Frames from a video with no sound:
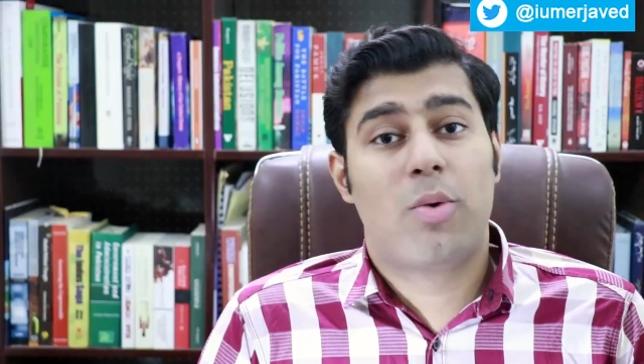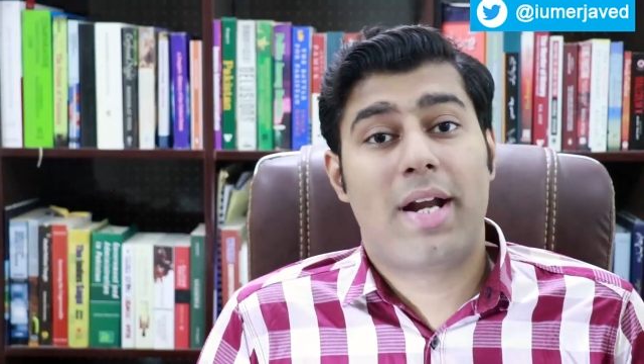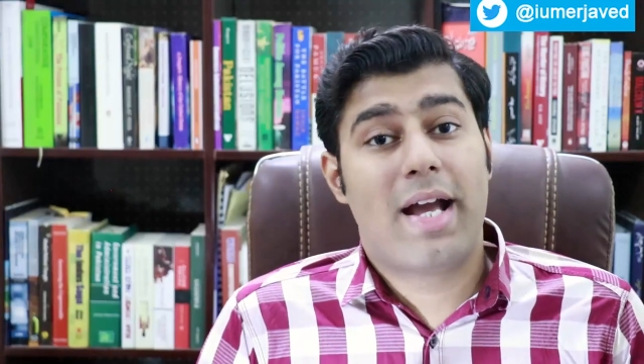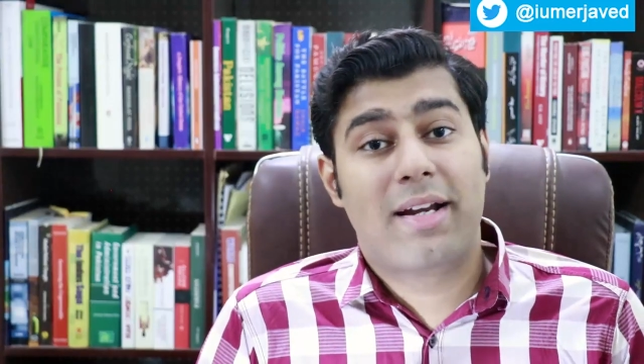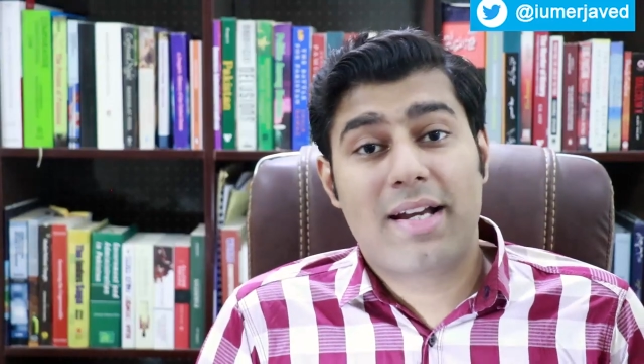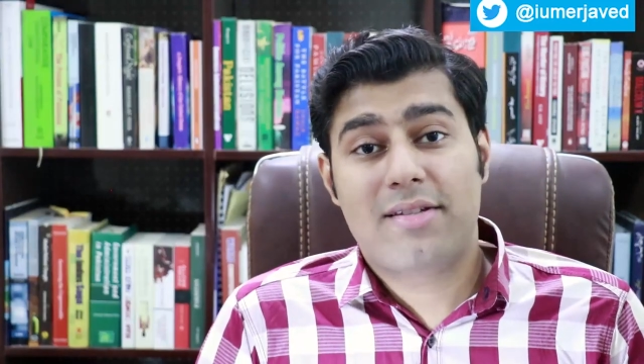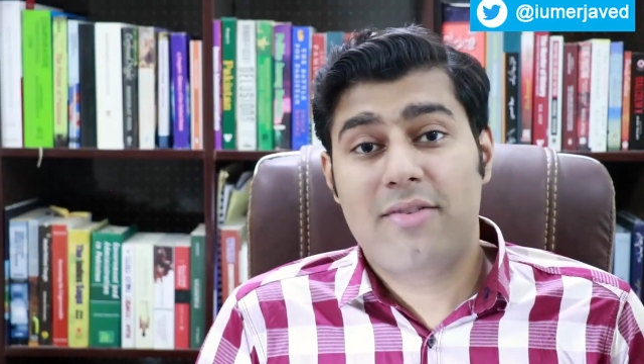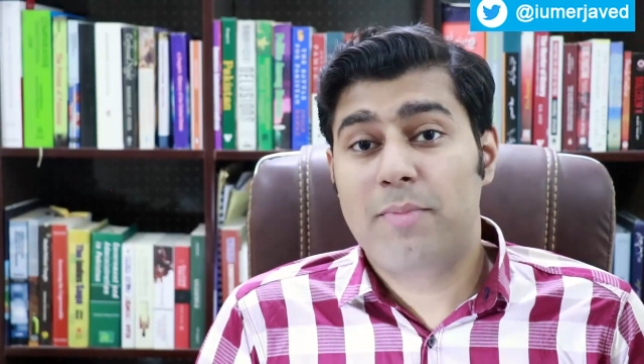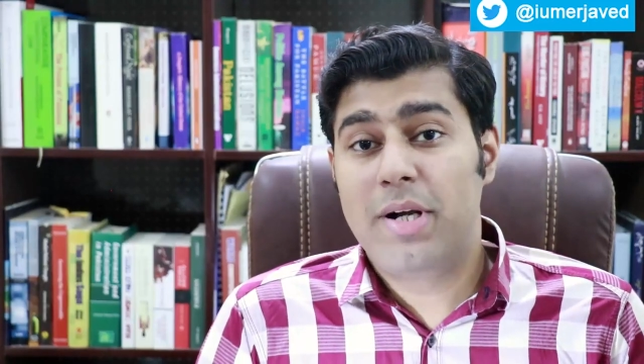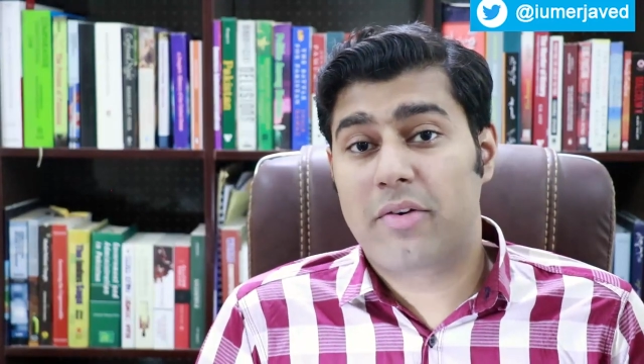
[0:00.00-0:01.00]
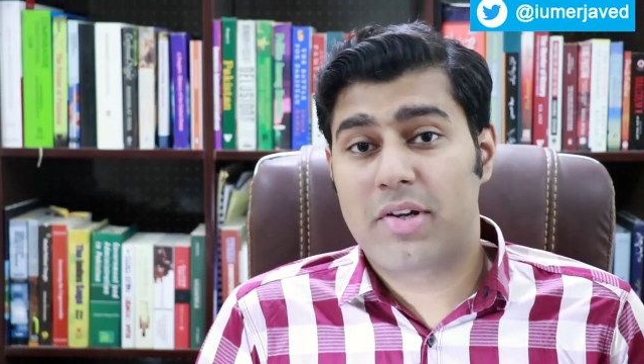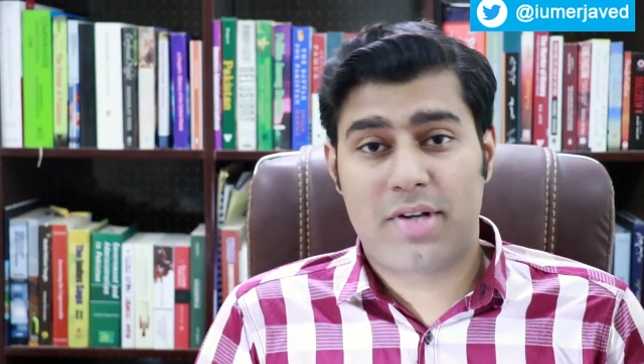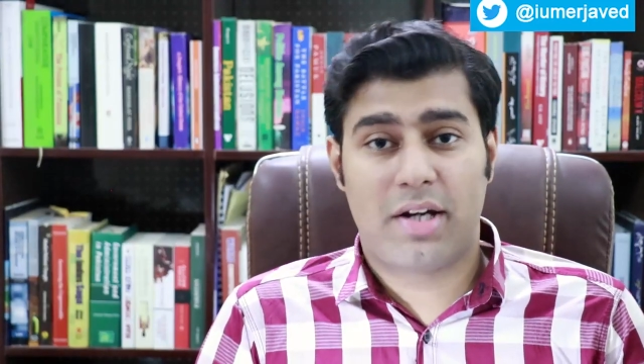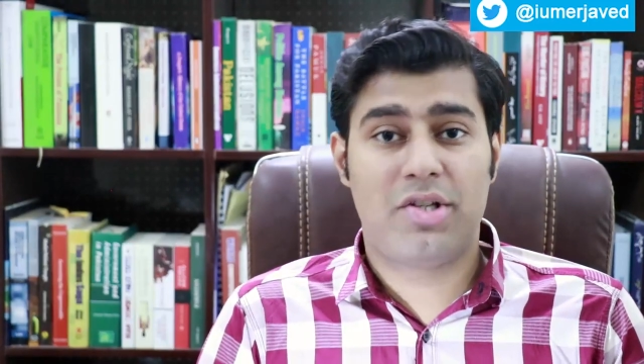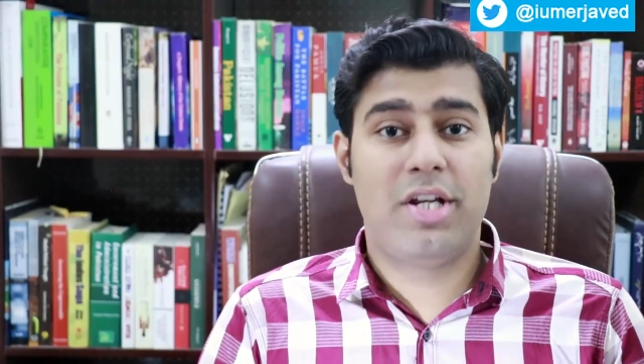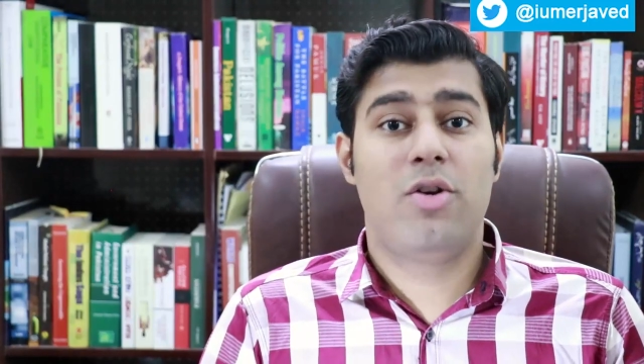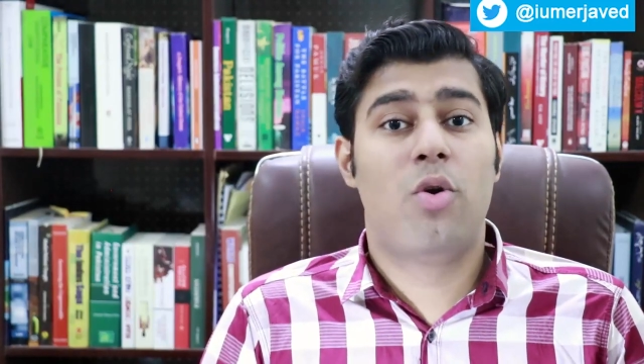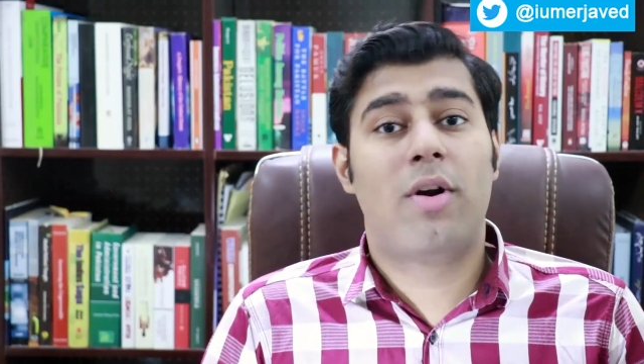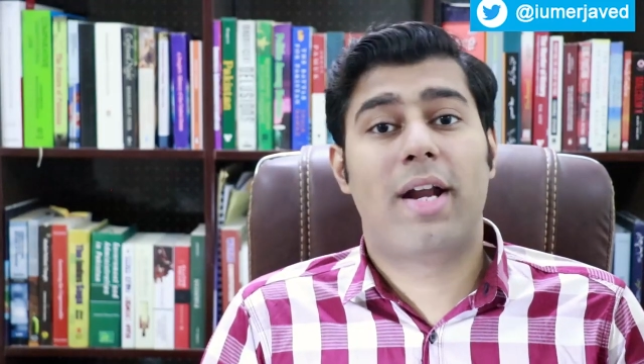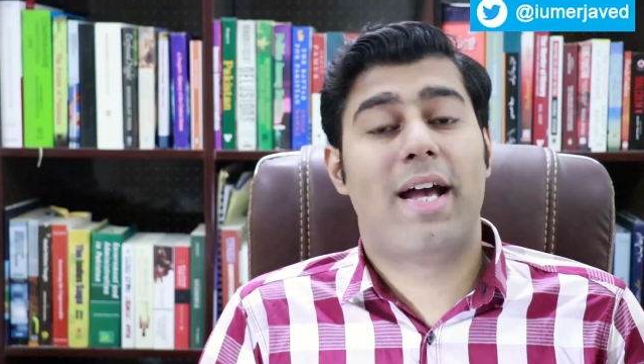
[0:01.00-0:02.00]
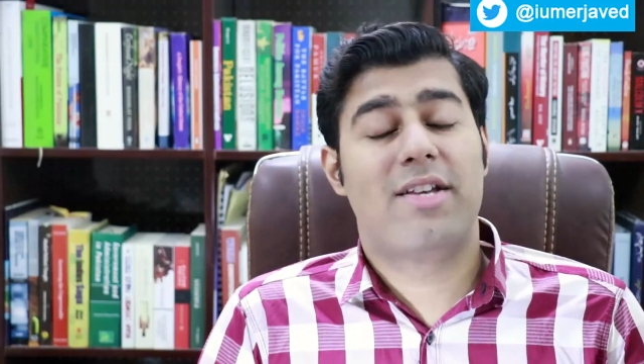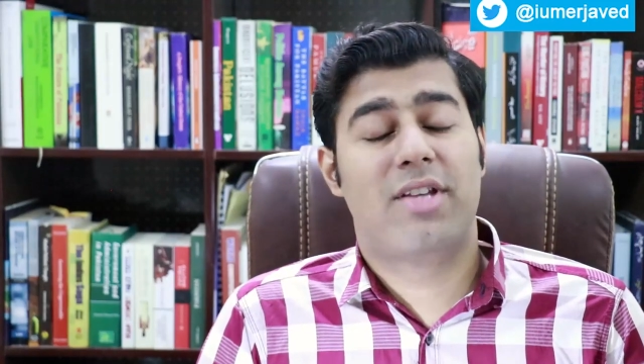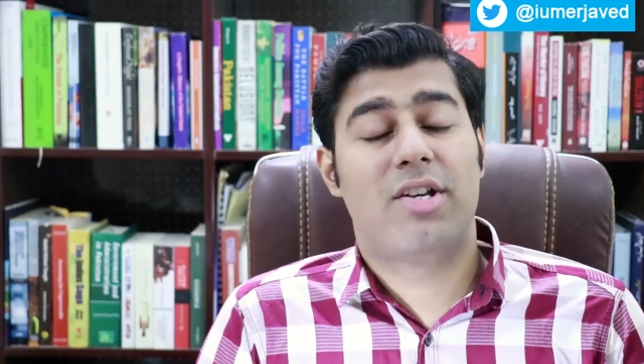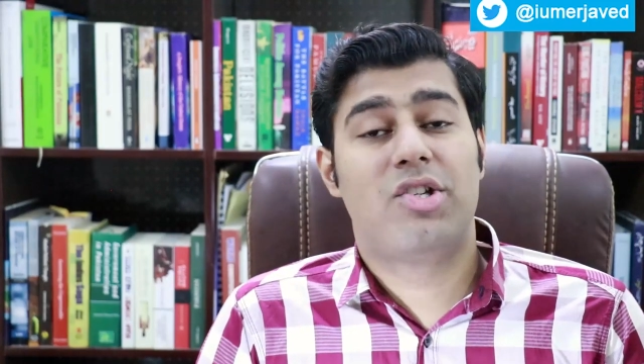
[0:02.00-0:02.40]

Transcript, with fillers: to an aggressive military strategy known as the